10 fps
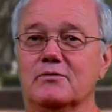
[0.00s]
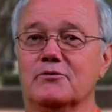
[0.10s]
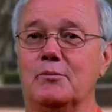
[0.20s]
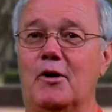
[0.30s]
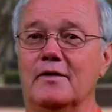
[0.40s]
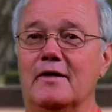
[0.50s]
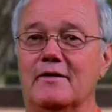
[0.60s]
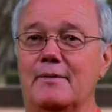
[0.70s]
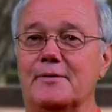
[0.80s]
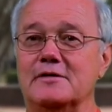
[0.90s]
from all the
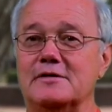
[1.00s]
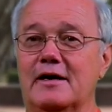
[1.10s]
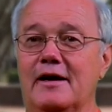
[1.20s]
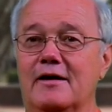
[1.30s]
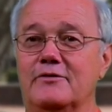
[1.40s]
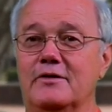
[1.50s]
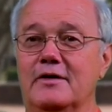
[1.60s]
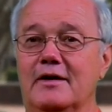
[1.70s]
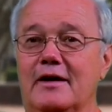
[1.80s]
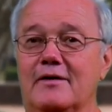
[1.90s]
other applicants I have,
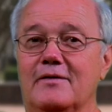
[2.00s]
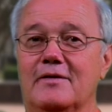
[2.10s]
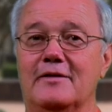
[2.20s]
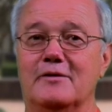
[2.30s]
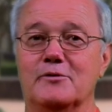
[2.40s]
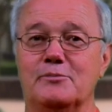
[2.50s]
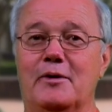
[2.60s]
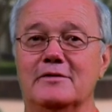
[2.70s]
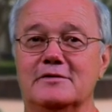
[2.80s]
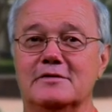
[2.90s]
that the
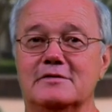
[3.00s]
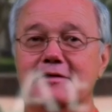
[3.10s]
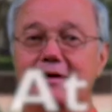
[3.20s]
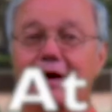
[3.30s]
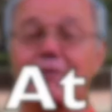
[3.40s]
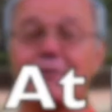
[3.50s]
response is, I